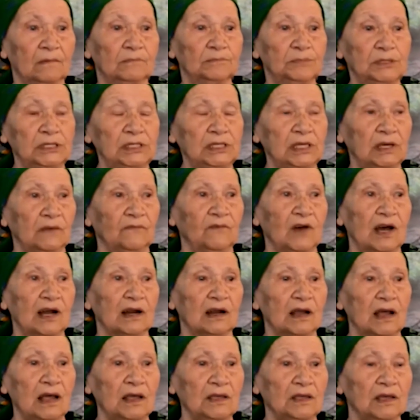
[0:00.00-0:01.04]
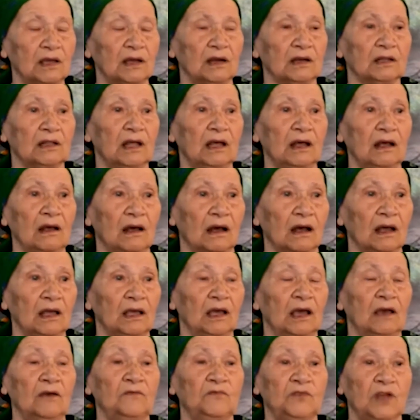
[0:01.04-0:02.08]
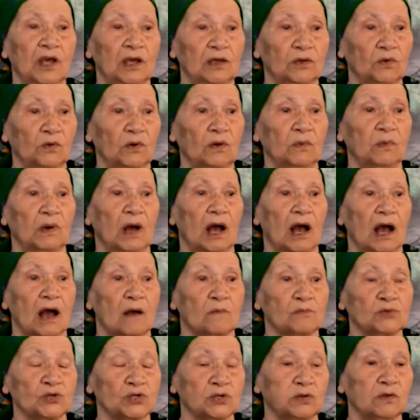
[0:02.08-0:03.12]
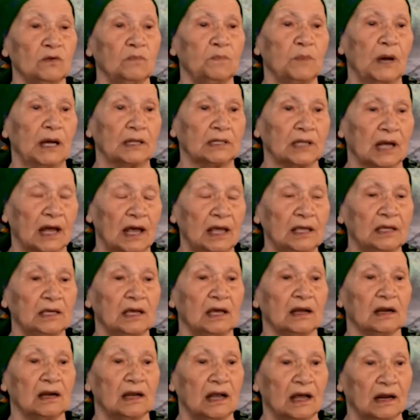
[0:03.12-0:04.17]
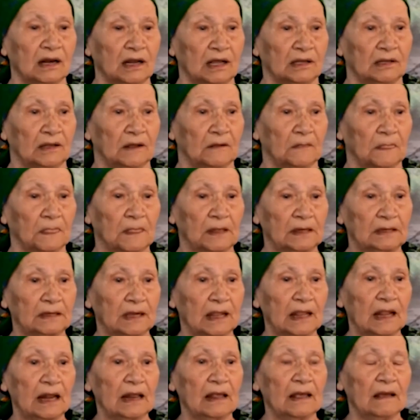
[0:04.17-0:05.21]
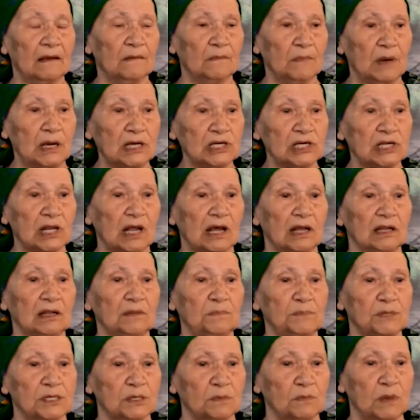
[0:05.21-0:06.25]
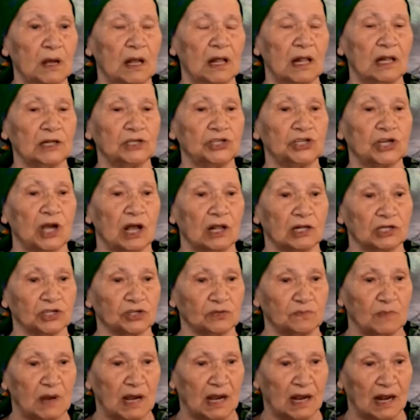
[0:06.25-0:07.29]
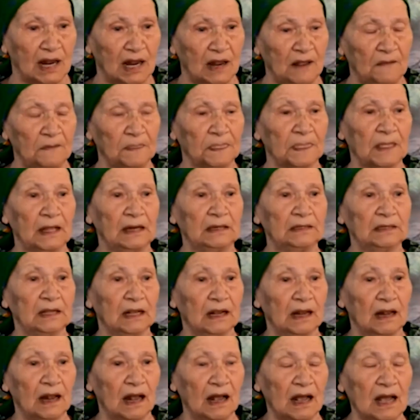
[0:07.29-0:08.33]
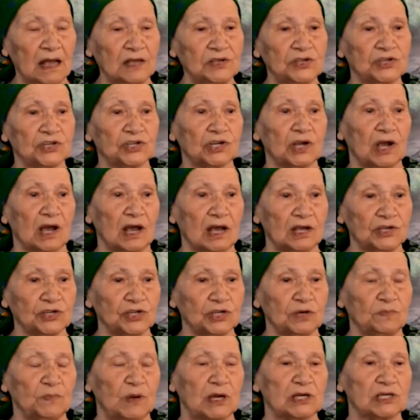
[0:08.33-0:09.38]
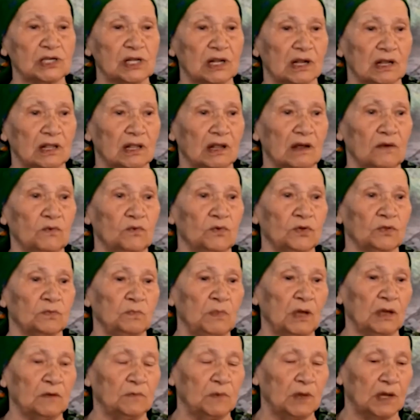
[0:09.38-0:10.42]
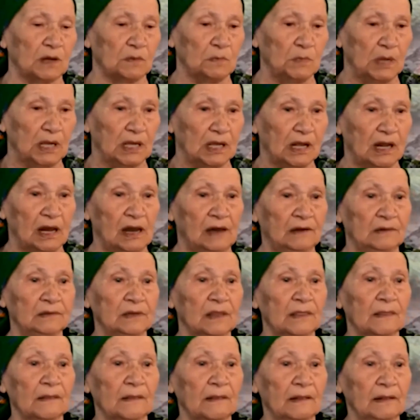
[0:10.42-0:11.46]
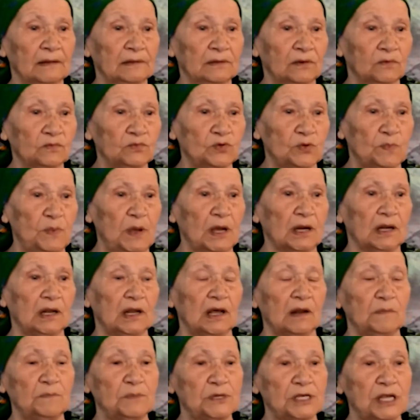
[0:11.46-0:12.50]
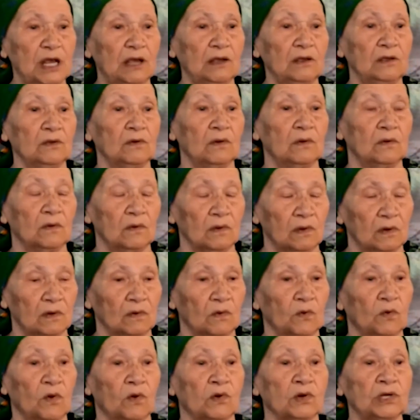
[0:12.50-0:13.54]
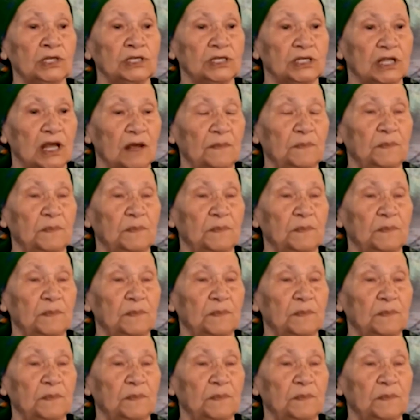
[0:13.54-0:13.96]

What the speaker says: Tatar dogs, that's the kind of horrible things they told us. But we survived anyway. What did you dream about when you were young? What were your hopes? When I was